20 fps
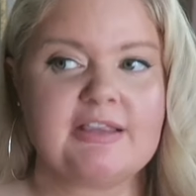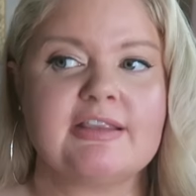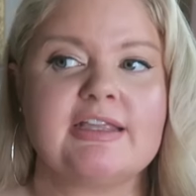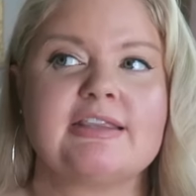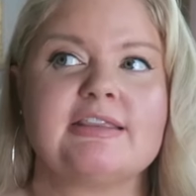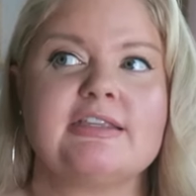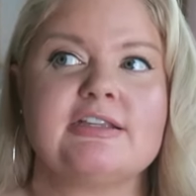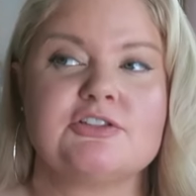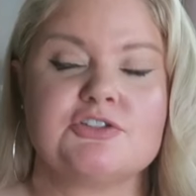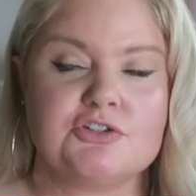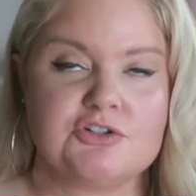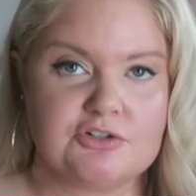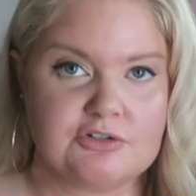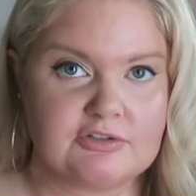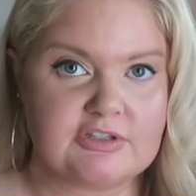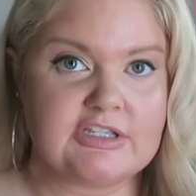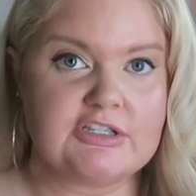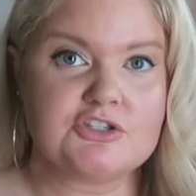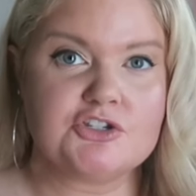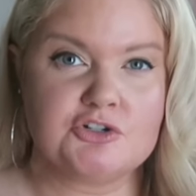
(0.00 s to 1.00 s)
Like these are
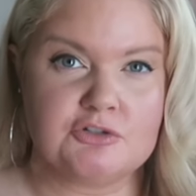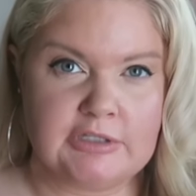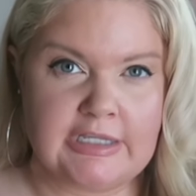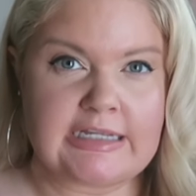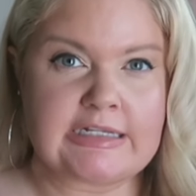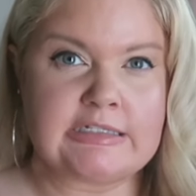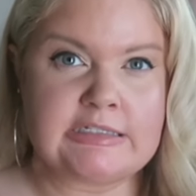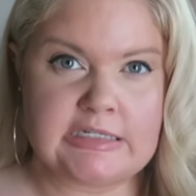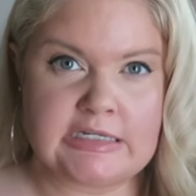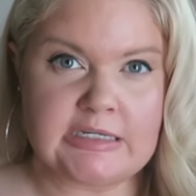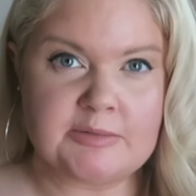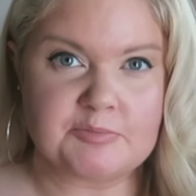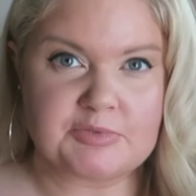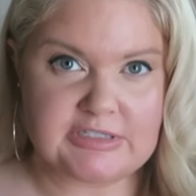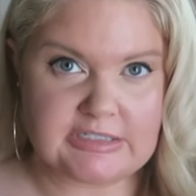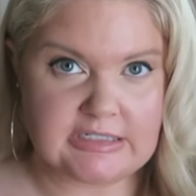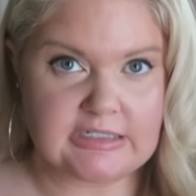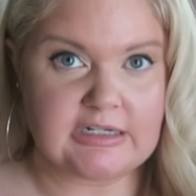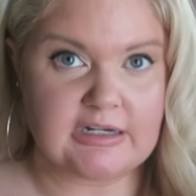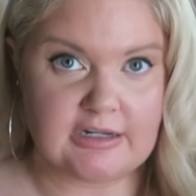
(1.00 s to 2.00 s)
like
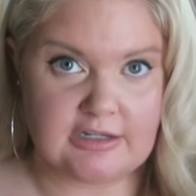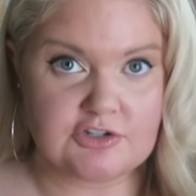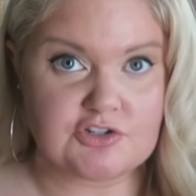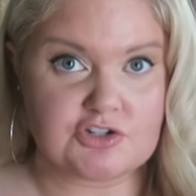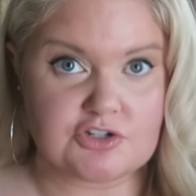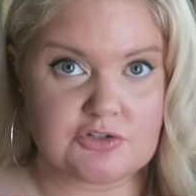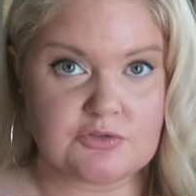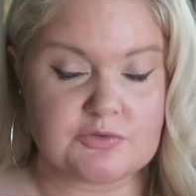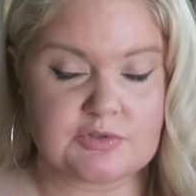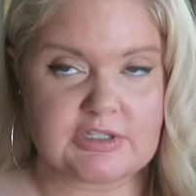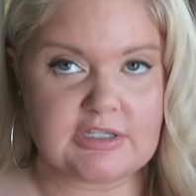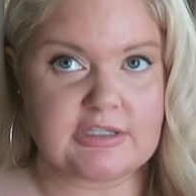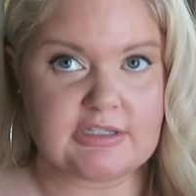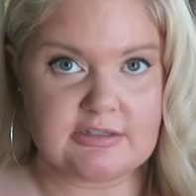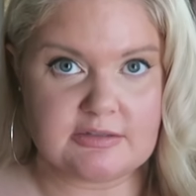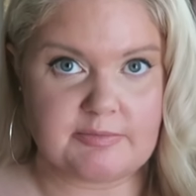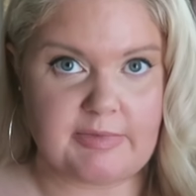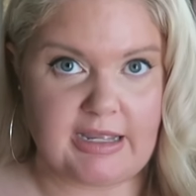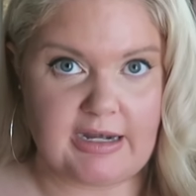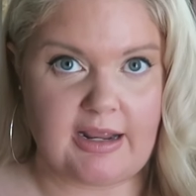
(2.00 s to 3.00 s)
deep-seated issues that
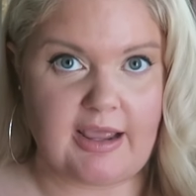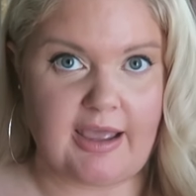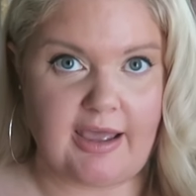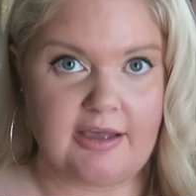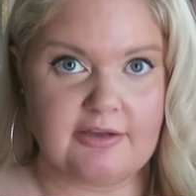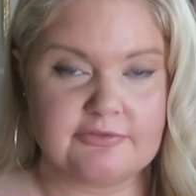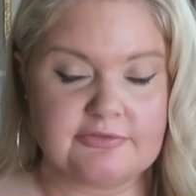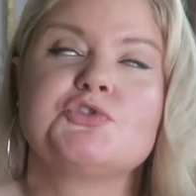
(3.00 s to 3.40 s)
these men have.